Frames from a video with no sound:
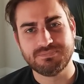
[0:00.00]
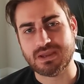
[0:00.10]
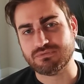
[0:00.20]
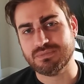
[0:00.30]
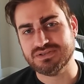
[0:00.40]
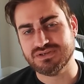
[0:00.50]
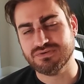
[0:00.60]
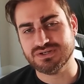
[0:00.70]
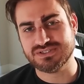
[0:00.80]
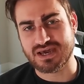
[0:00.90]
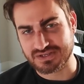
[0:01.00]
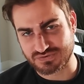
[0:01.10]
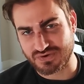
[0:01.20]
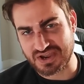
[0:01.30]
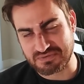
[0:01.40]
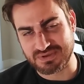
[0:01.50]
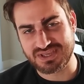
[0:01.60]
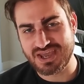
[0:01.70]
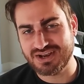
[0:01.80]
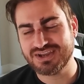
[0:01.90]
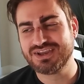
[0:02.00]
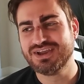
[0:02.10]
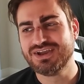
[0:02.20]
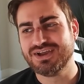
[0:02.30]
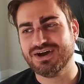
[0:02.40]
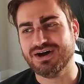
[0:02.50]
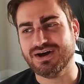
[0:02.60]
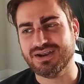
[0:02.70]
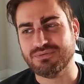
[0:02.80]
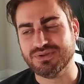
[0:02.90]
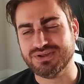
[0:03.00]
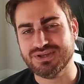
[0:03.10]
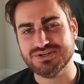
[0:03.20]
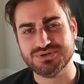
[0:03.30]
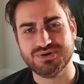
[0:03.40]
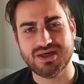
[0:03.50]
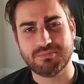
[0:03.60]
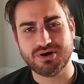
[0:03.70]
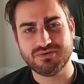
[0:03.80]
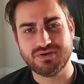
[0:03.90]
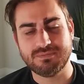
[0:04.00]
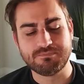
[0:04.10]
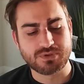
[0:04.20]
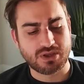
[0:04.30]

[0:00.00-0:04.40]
That remains a very satisfying mechanic, uh, and I really enjoy that part of it.